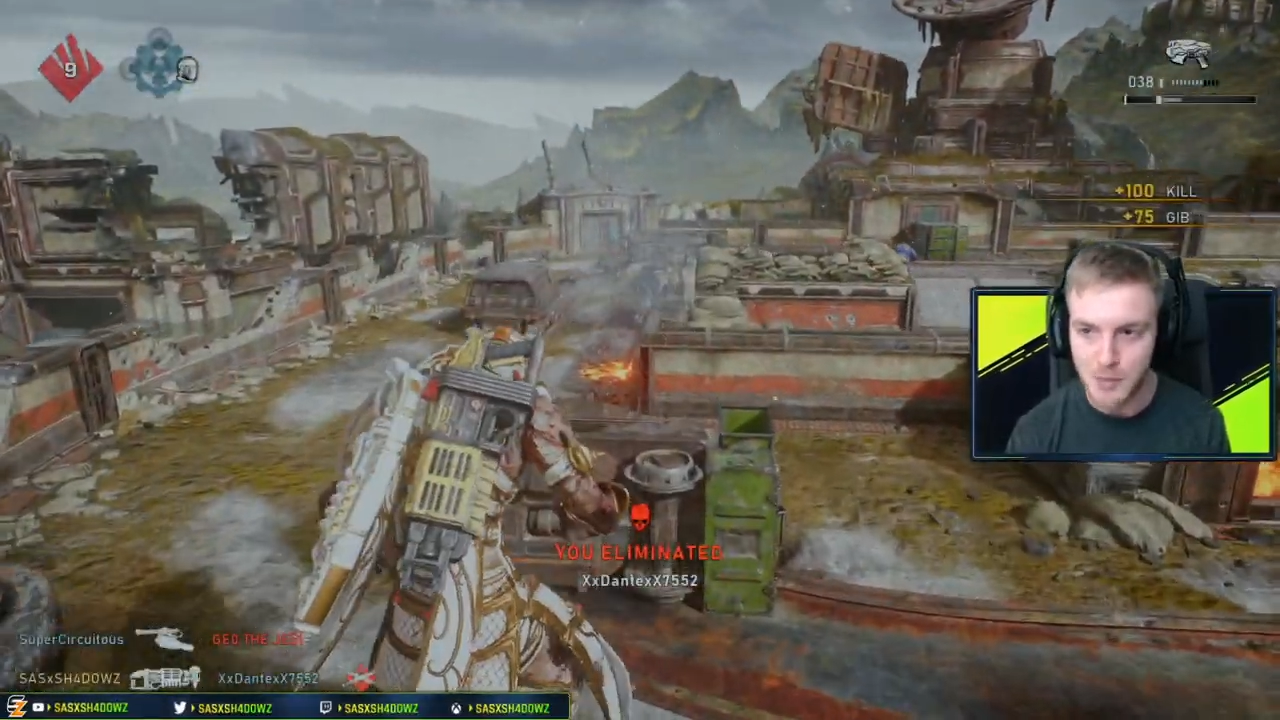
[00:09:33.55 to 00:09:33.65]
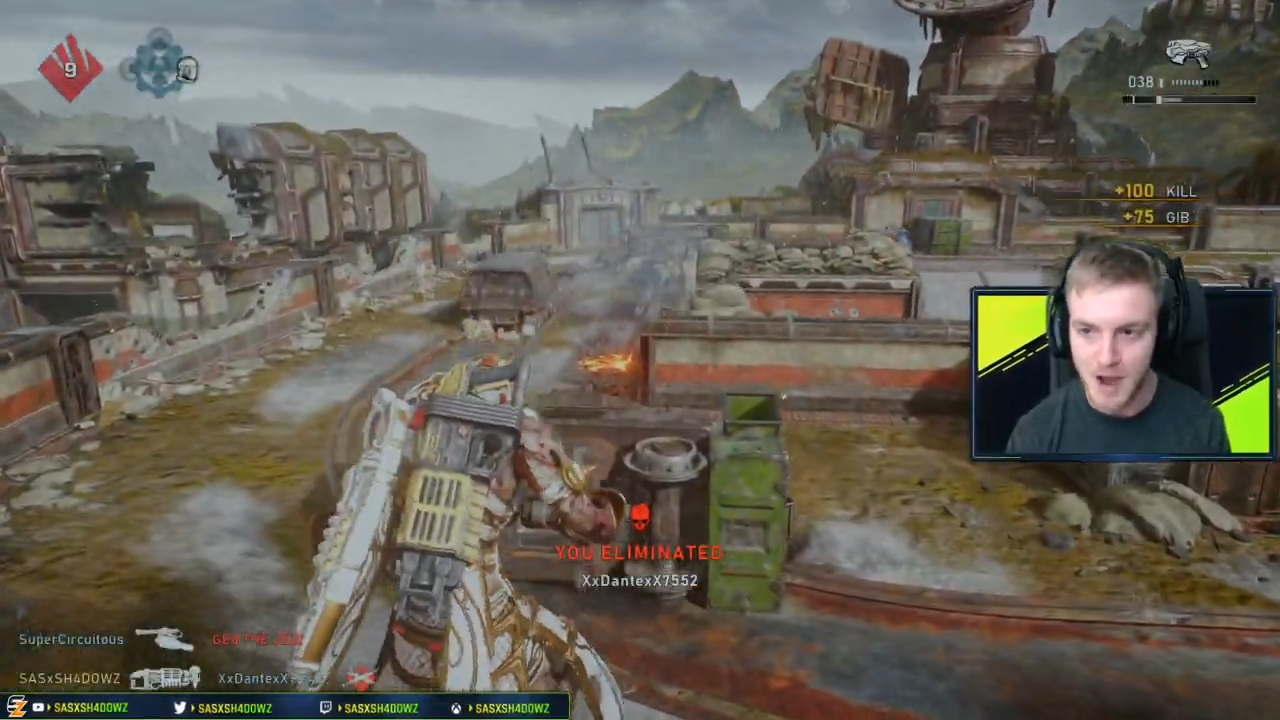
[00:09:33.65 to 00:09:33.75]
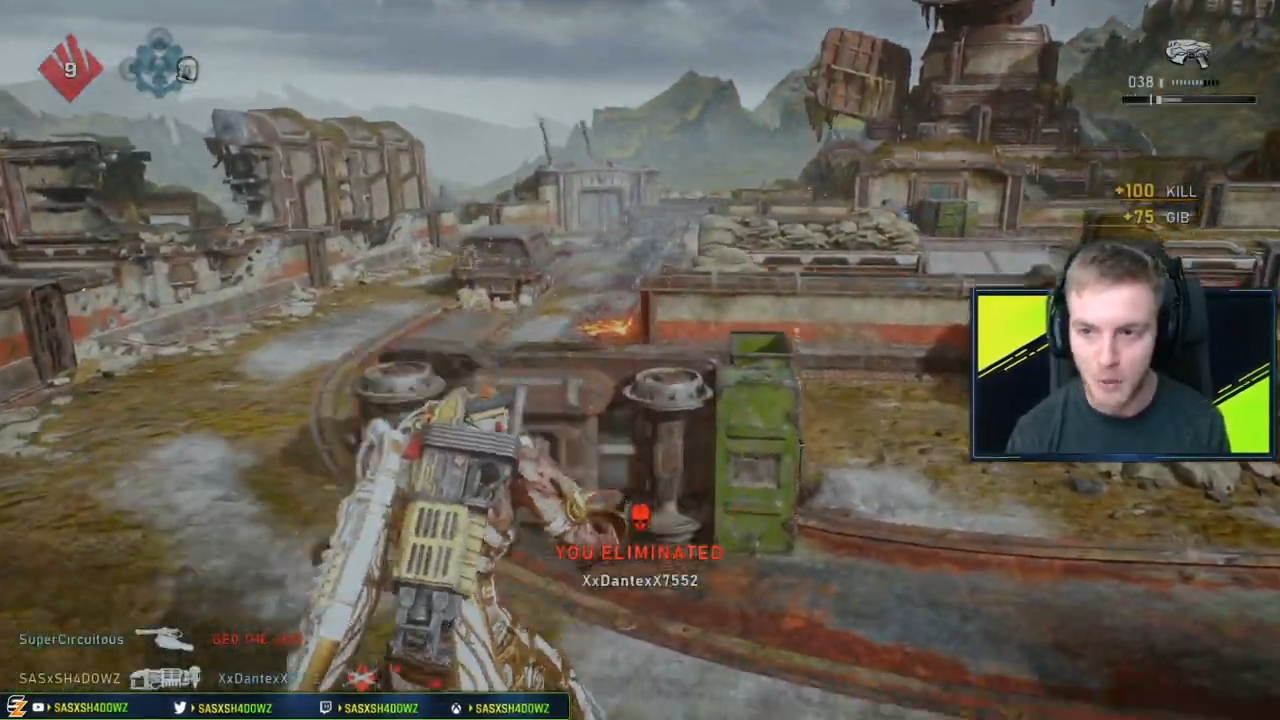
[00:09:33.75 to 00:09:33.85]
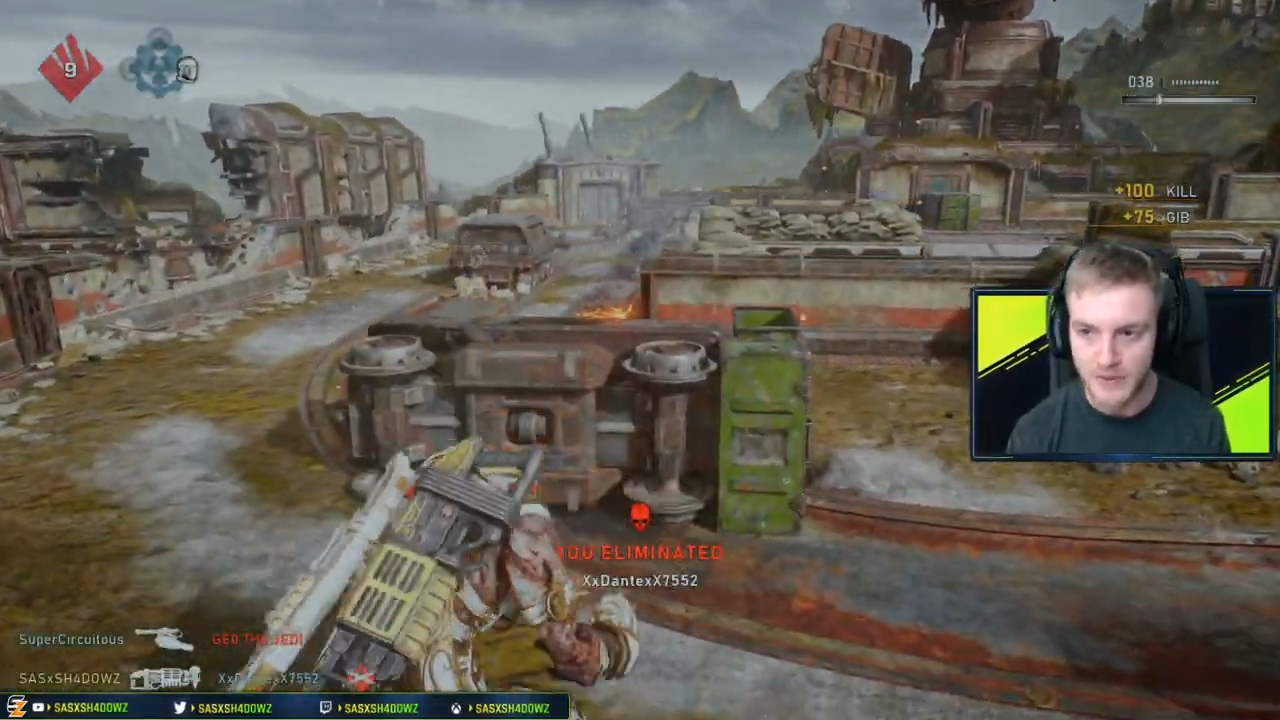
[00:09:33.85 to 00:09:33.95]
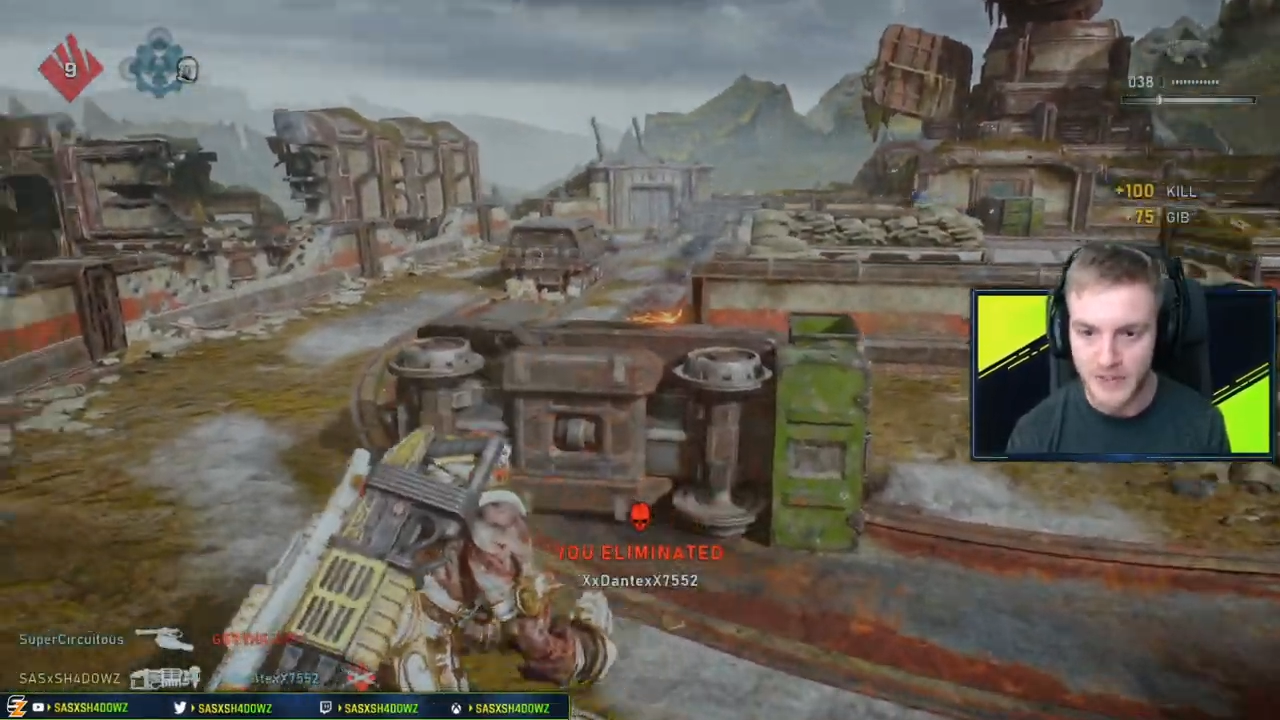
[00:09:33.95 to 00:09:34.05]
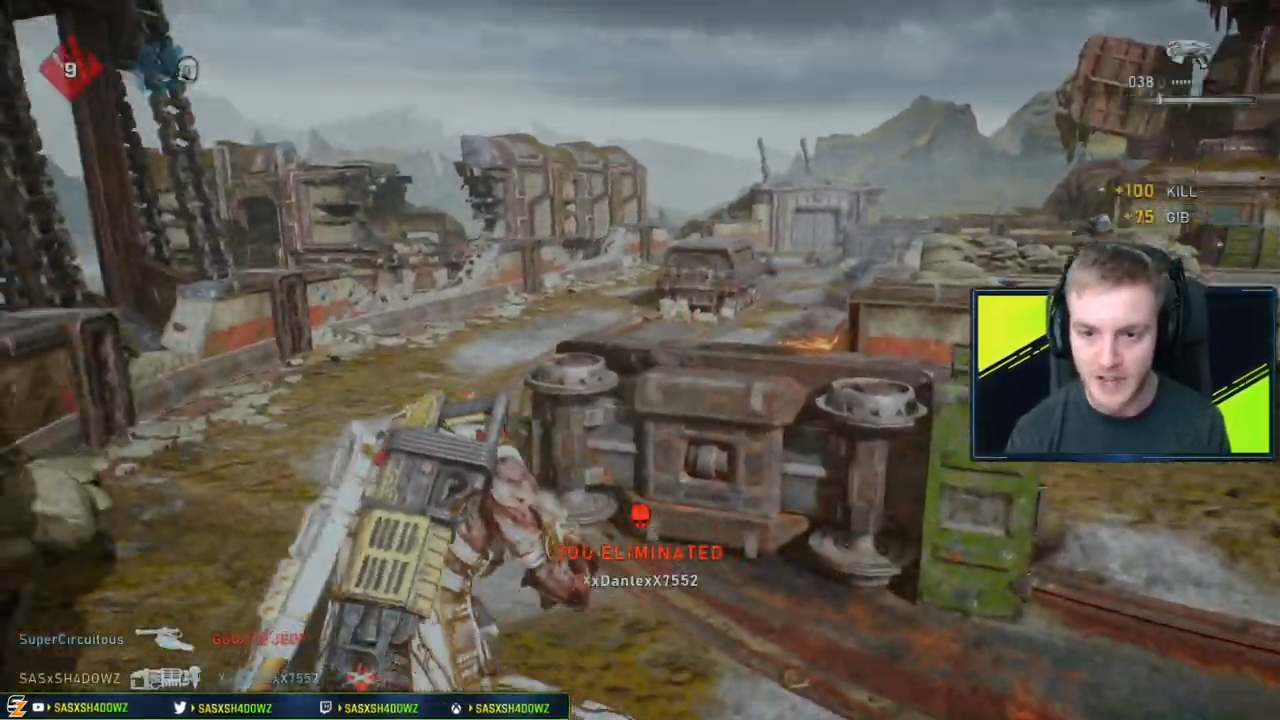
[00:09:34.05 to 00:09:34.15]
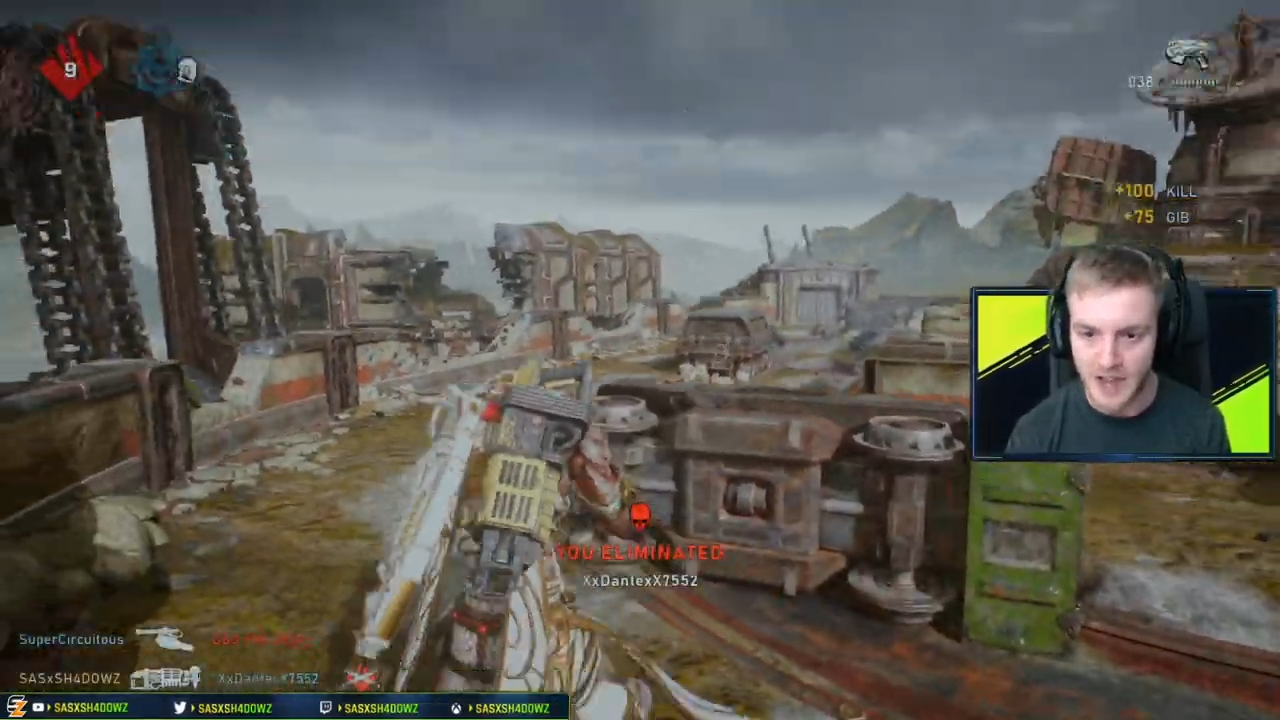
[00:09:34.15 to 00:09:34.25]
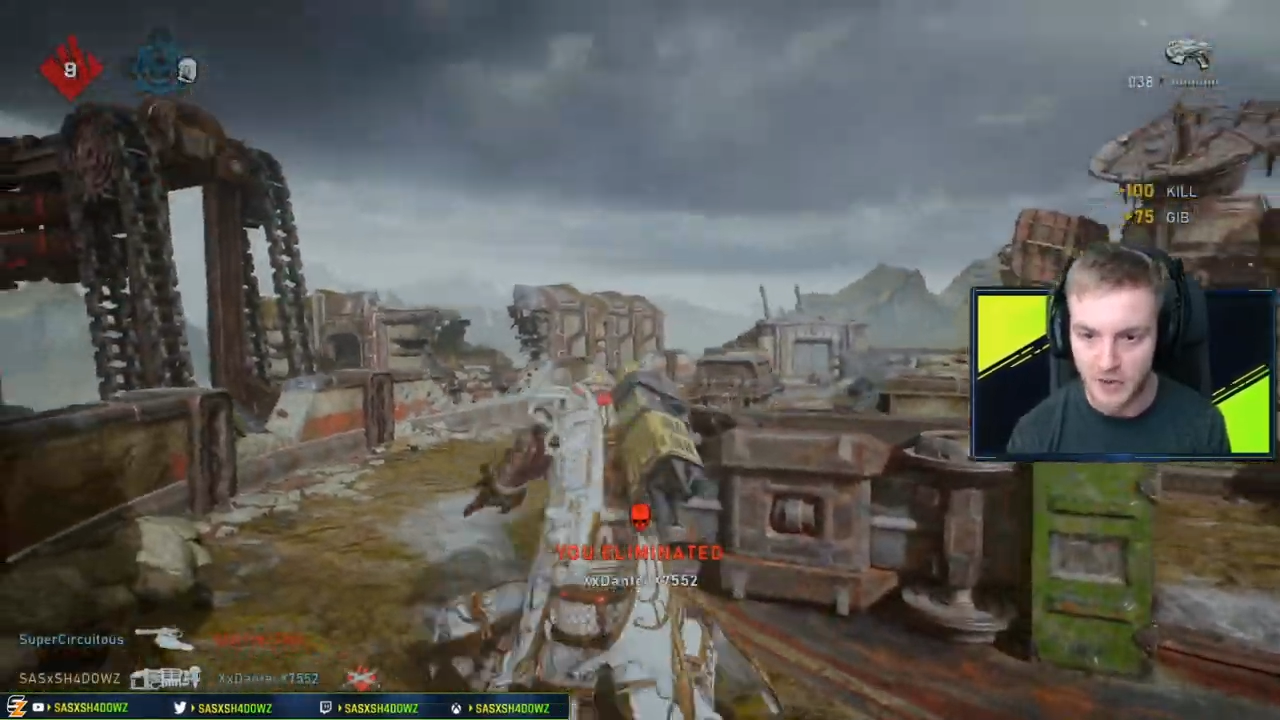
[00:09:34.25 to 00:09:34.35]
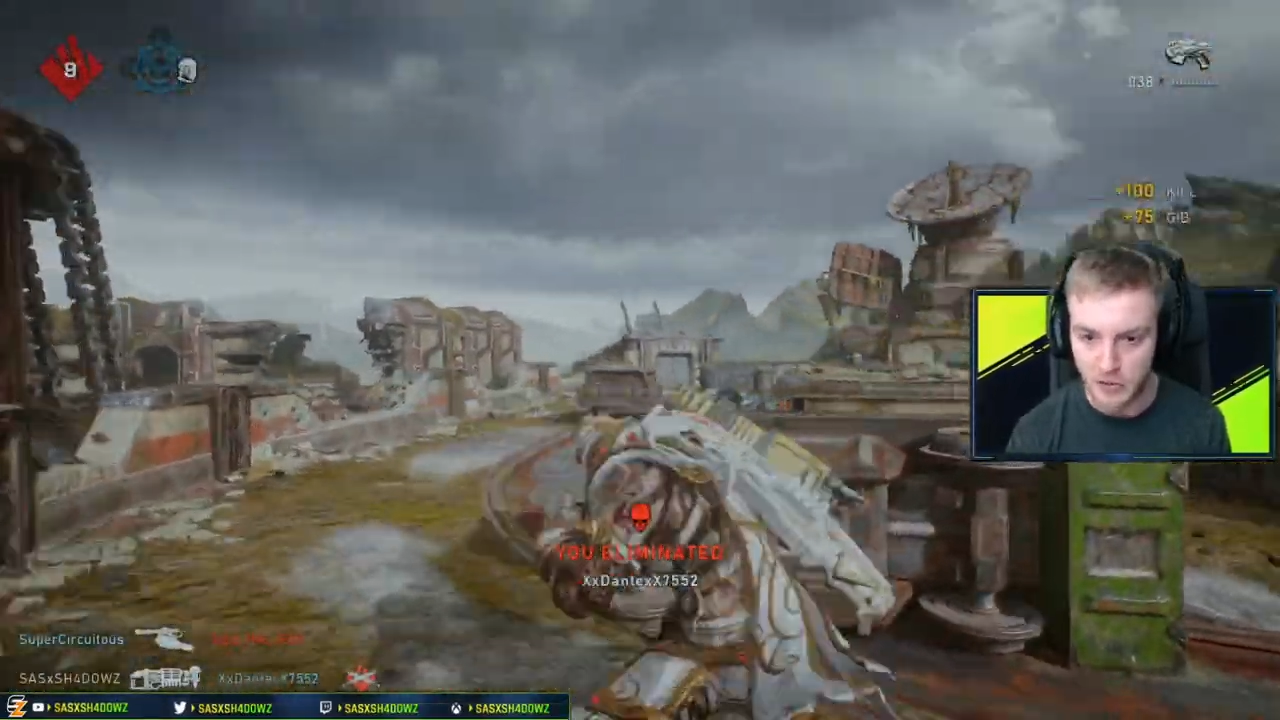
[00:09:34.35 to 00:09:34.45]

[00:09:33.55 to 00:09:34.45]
him out with the, uh,